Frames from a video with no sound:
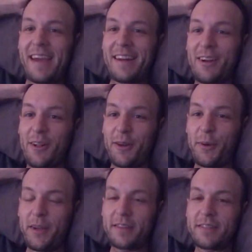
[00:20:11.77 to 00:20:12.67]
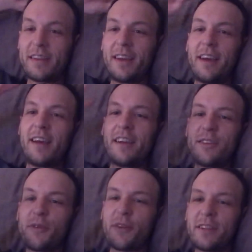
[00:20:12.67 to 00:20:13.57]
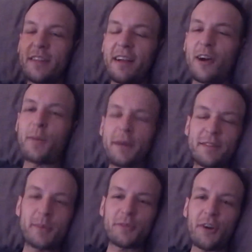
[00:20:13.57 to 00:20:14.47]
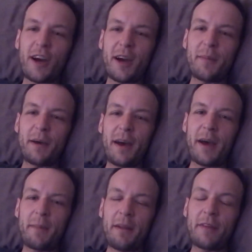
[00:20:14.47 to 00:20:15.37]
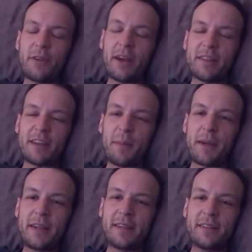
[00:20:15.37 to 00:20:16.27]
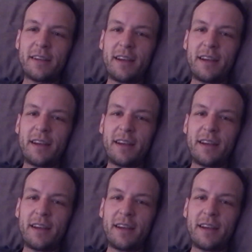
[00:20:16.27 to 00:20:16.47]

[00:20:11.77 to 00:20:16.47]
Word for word: and call it quits. Don't forget to like, comment, and subscribe. Um, I love you guys and I mean it.